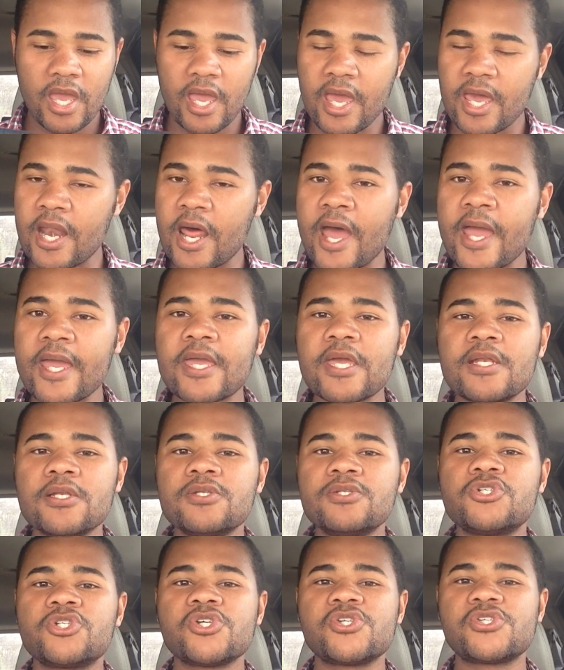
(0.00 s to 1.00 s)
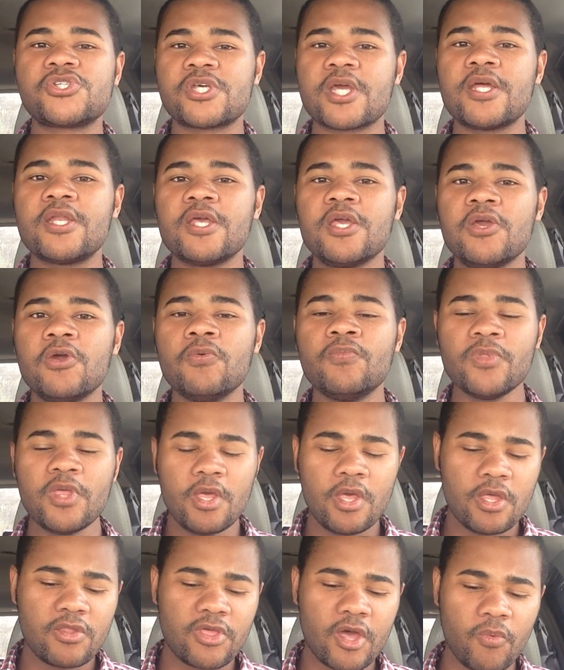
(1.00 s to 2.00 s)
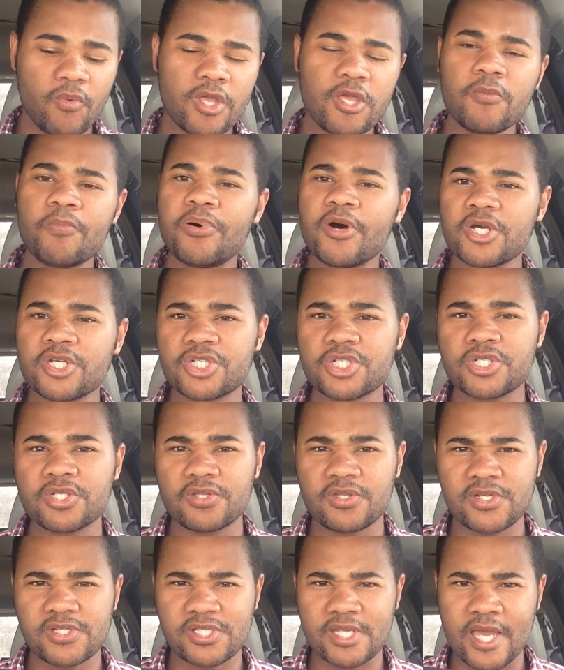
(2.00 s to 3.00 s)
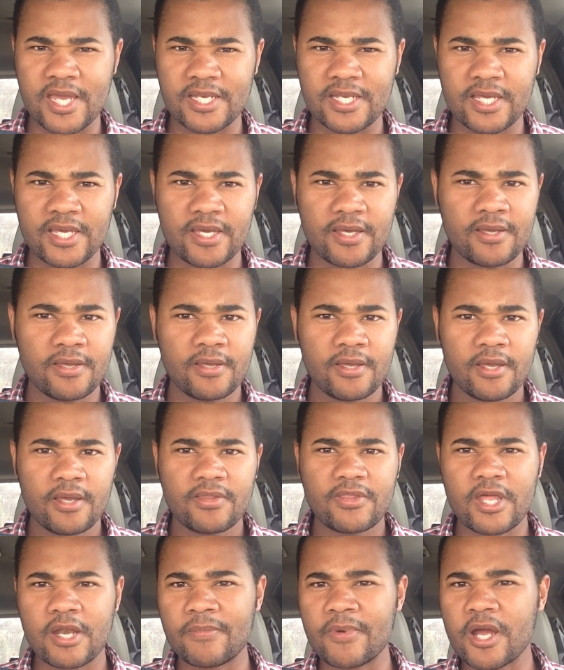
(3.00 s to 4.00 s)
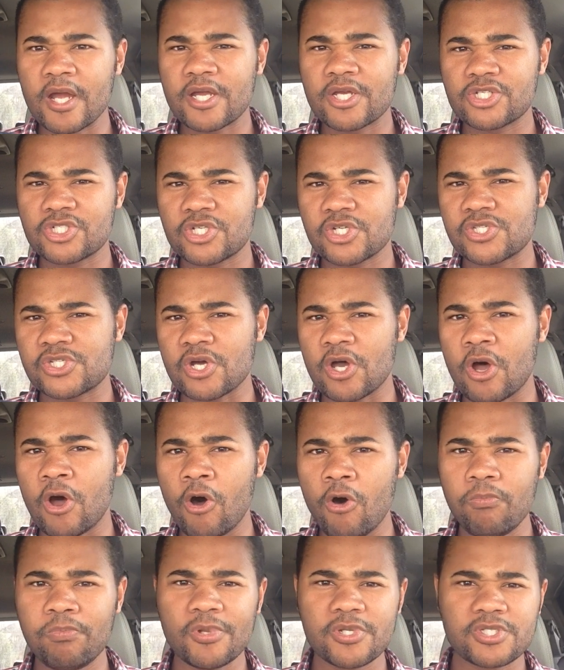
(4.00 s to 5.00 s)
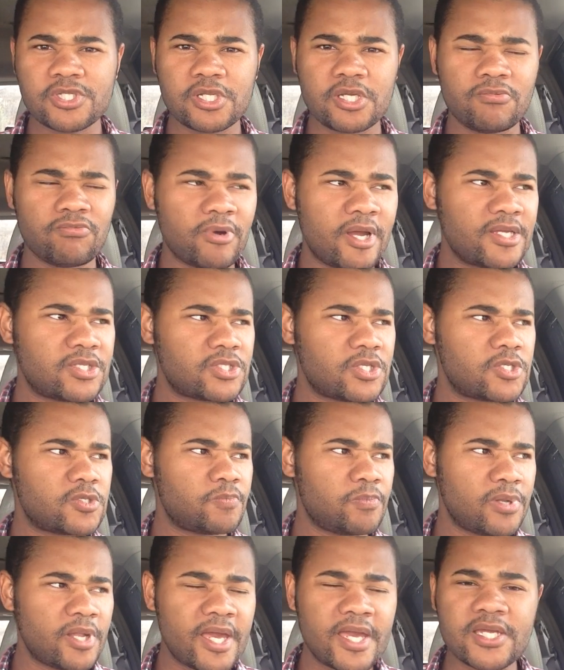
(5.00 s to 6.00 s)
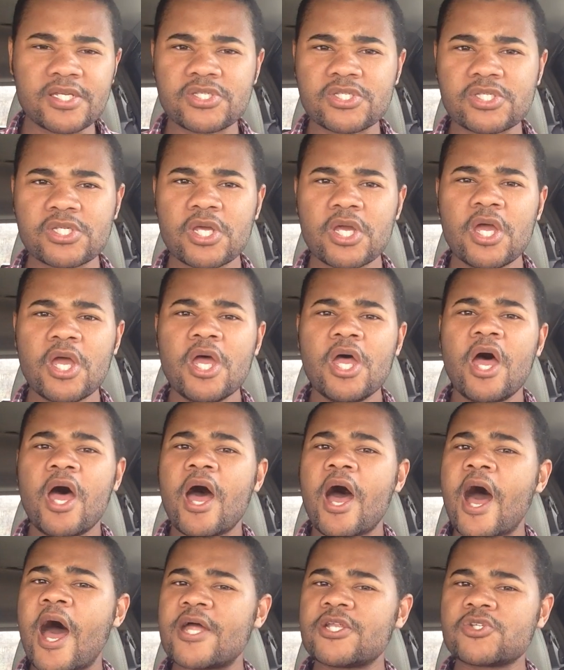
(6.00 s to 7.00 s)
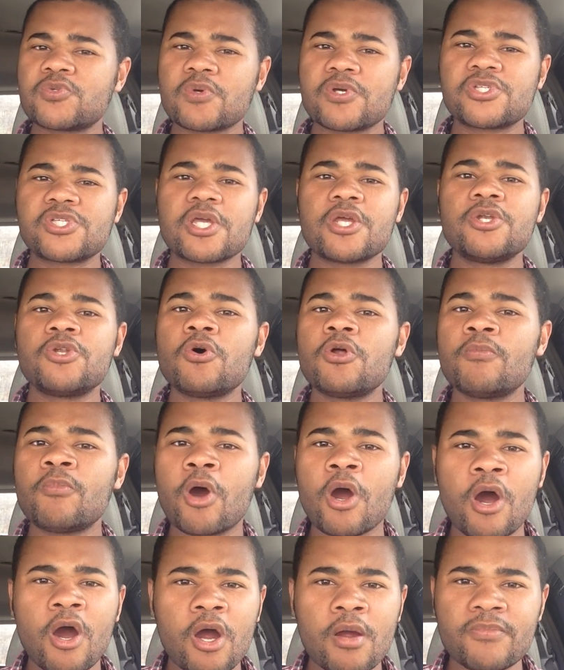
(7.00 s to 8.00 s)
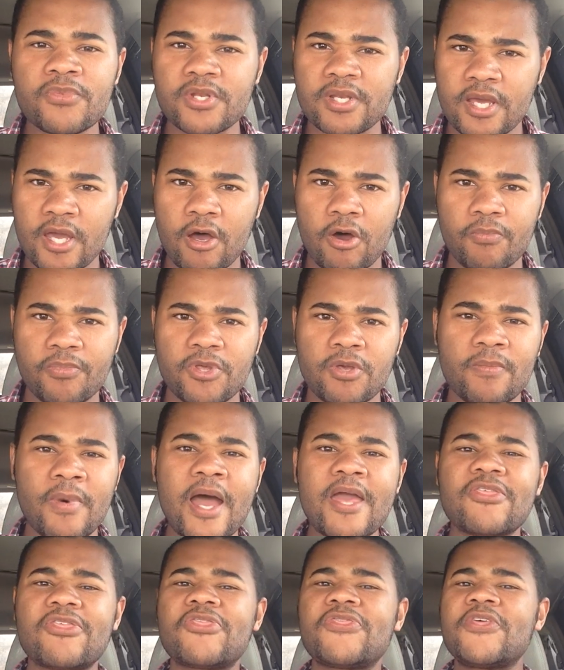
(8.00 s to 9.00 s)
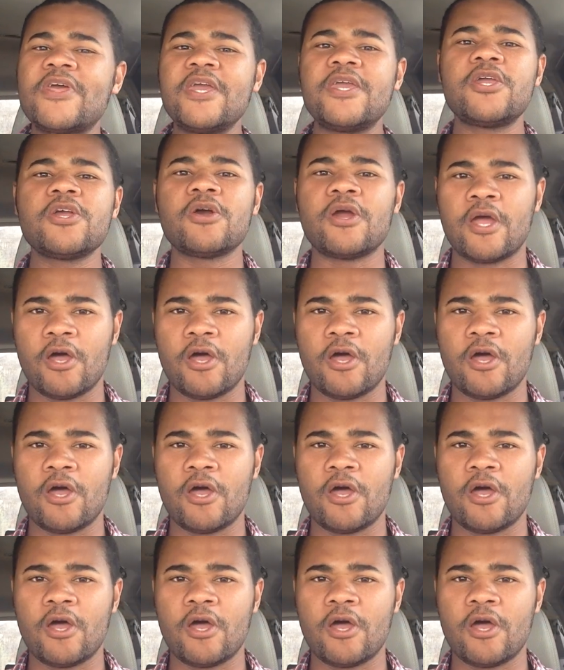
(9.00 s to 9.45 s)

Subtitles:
And I can just say to you that when you push this idea that America is just a hopelessly racist place, I just want to say you're doing more harm than help. You might think you're